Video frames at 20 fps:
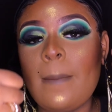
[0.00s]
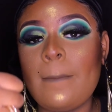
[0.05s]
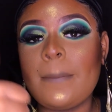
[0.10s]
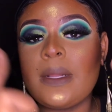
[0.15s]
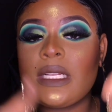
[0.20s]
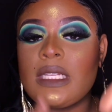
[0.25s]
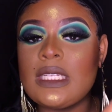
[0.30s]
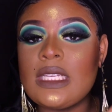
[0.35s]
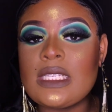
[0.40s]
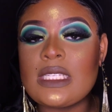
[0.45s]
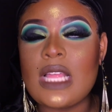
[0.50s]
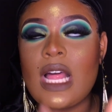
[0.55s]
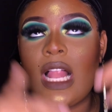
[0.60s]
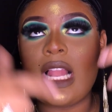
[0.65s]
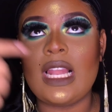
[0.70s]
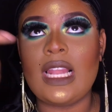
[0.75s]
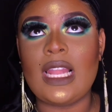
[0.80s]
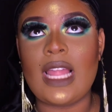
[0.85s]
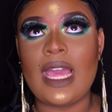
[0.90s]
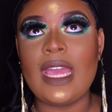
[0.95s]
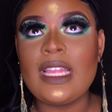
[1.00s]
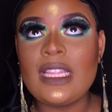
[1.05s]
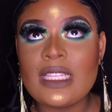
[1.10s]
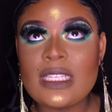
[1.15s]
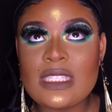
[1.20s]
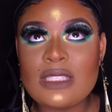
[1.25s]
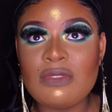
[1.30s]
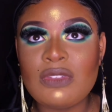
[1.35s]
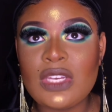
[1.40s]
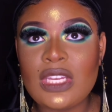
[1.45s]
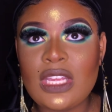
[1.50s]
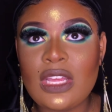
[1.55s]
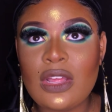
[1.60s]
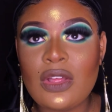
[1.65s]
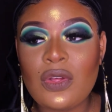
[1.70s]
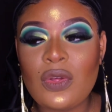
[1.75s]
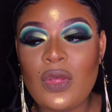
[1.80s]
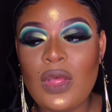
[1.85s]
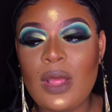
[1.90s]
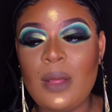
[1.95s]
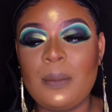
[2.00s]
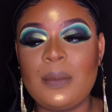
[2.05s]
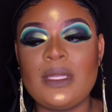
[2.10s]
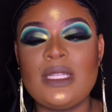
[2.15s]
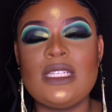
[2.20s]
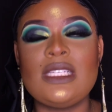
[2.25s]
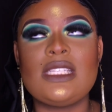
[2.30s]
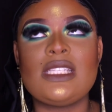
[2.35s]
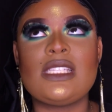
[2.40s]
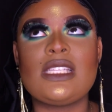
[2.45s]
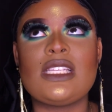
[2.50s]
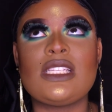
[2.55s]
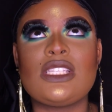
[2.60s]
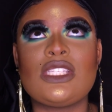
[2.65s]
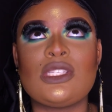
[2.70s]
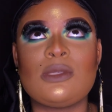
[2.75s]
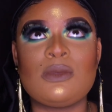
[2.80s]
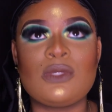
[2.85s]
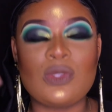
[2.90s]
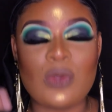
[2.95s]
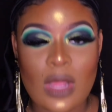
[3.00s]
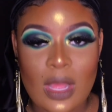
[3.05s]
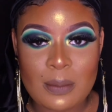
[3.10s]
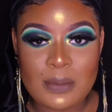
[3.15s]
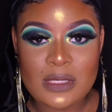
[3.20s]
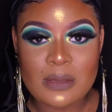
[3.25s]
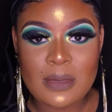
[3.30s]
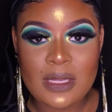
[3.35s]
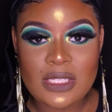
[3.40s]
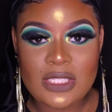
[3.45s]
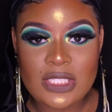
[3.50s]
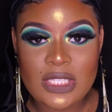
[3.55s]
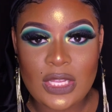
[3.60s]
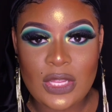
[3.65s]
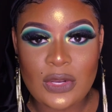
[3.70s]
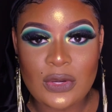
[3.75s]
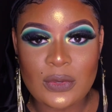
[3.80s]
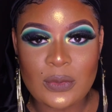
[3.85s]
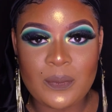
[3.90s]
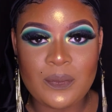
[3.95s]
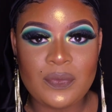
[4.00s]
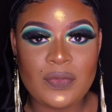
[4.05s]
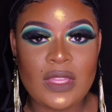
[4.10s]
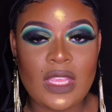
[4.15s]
Please like this video. Please subscribe to my channel.